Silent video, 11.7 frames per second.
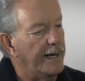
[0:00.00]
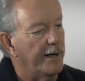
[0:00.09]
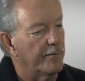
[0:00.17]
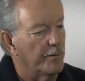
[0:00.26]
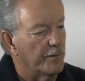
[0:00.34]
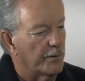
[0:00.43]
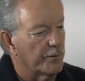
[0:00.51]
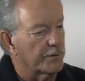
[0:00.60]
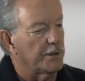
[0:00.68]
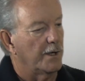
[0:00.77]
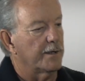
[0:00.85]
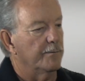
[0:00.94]
that when we were
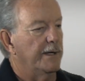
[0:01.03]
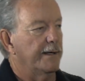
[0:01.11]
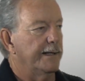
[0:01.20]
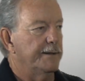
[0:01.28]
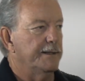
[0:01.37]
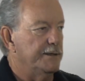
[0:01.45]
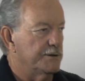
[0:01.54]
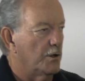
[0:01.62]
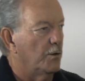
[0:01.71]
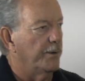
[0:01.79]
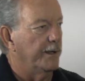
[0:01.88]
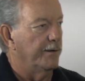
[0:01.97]
talking about getting these
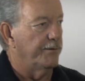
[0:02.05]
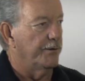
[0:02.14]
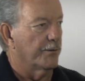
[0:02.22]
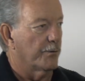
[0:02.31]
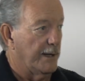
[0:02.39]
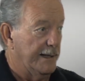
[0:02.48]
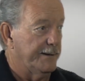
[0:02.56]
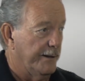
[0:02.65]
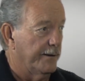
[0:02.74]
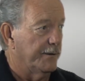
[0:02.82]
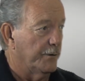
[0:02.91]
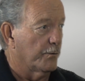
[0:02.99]
open. If you're right
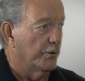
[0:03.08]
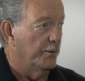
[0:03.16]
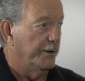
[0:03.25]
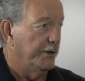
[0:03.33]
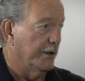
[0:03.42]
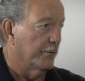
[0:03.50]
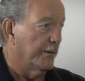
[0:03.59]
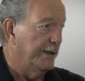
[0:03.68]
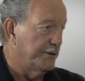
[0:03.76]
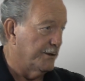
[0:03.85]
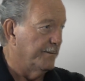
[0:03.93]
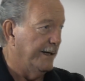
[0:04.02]
there in the room and you can
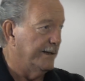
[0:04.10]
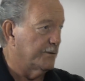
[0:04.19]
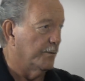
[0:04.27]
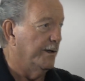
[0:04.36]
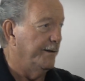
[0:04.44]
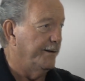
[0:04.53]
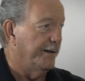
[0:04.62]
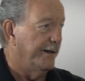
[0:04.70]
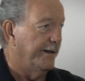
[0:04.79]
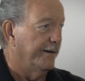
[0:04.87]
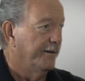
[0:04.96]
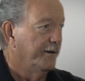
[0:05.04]
reach them, that's one thing.